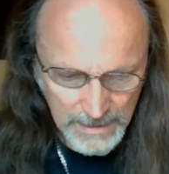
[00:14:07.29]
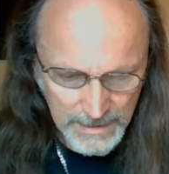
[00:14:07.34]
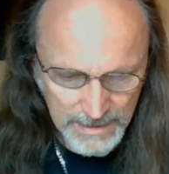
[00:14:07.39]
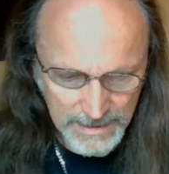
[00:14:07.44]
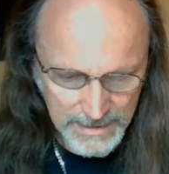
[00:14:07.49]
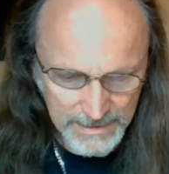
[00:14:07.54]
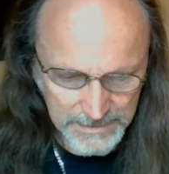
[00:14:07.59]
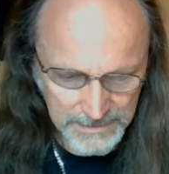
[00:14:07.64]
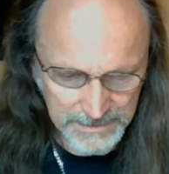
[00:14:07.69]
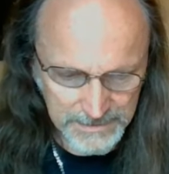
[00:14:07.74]

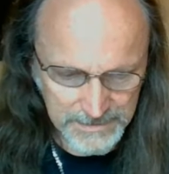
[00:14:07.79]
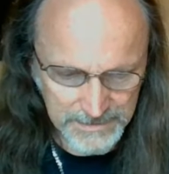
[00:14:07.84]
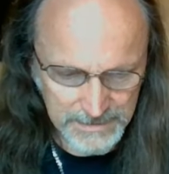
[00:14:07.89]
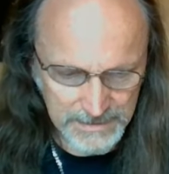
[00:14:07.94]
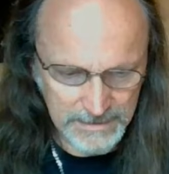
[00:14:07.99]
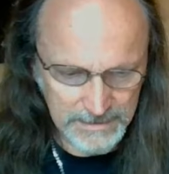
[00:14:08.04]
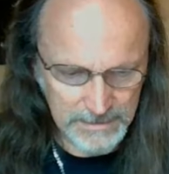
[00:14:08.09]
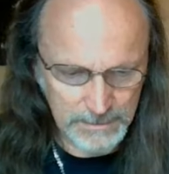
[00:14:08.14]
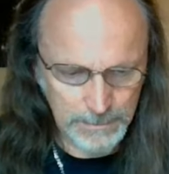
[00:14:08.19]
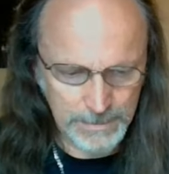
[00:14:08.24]
and
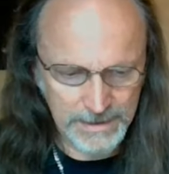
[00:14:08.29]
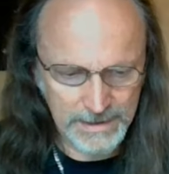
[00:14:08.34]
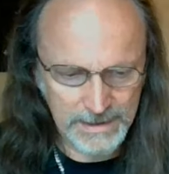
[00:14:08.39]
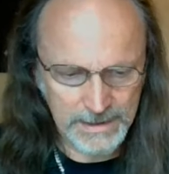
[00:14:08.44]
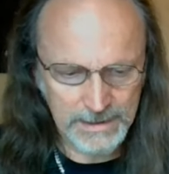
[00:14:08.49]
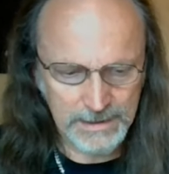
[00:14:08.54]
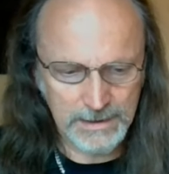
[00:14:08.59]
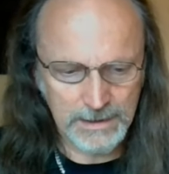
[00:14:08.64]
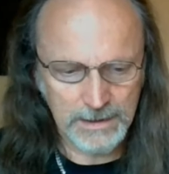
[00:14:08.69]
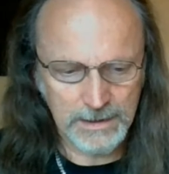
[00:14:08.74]
it'll
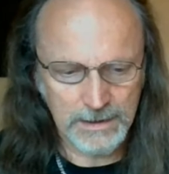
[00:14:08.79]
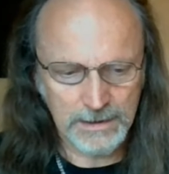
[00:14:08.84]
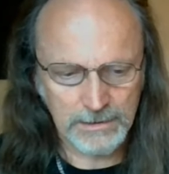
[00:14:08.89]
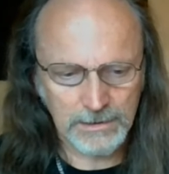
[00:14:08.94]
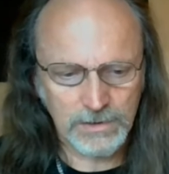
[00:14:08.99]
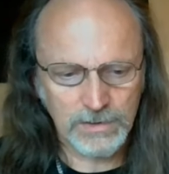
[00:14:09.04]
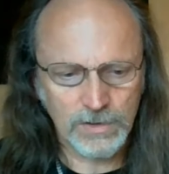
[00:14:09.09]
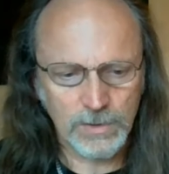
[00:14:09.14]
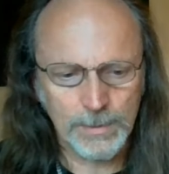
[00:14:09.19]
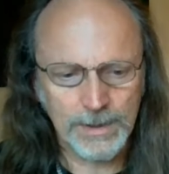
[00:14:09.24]
be
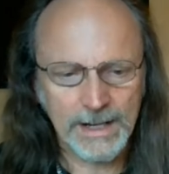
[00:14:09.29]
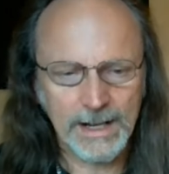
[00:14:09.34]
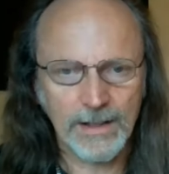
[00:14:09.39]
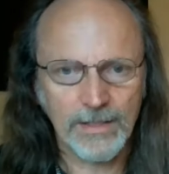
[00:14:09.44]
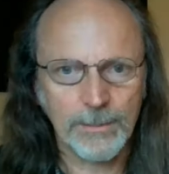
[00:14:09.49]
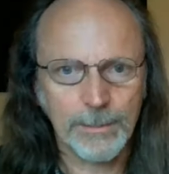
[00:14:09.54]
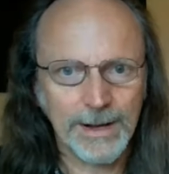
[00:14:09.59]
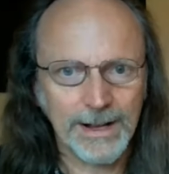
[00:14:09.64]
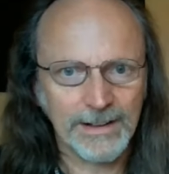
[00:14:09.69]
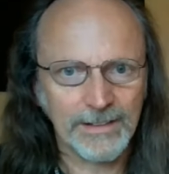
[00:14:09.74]
coming out
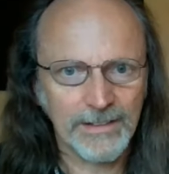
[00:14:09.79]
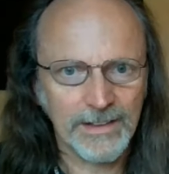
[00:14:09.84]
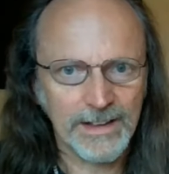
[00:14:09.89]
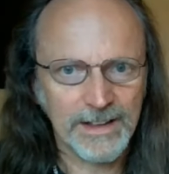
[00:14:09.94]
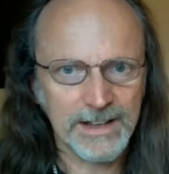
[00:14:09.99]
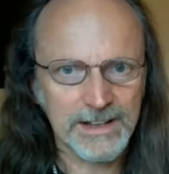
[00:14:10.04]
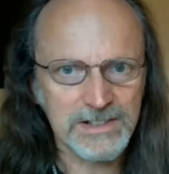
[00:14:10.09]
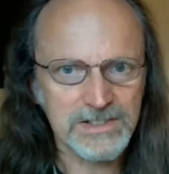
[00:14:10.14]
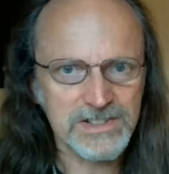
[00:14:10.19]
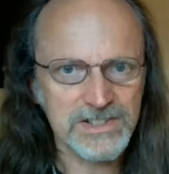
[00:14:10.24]
the back
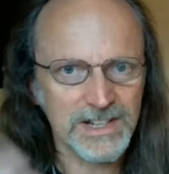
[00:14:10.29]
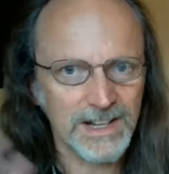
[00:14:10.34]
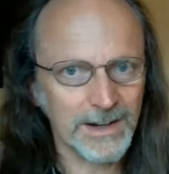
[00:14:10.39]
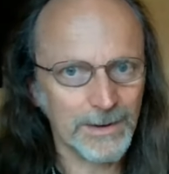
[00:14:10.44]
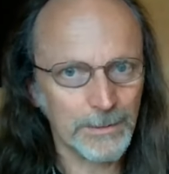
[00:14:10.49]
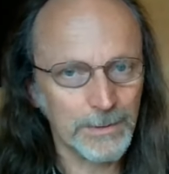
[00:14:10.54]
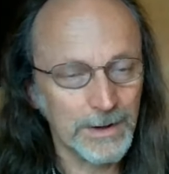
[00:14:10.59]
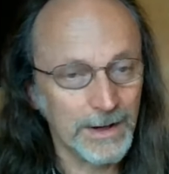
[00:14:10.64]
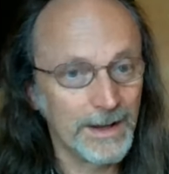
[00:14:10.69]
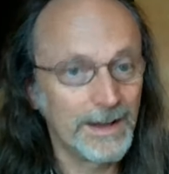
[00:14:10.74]
there. So